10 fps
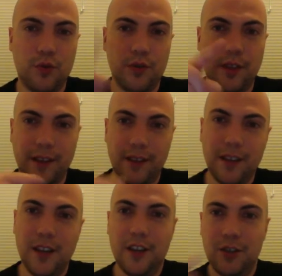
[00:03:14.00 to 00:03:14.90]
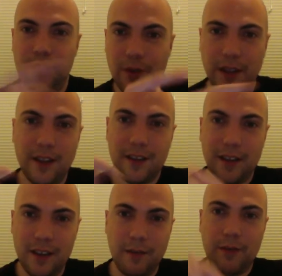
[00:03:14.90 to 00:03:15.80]
like shooting in,
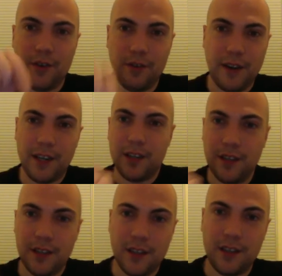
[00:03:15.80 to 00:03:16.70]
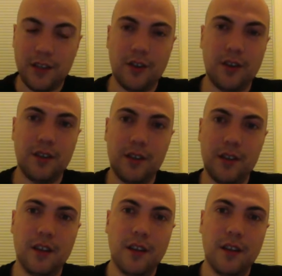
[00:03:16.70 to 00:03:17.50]
in, different directions as it turns.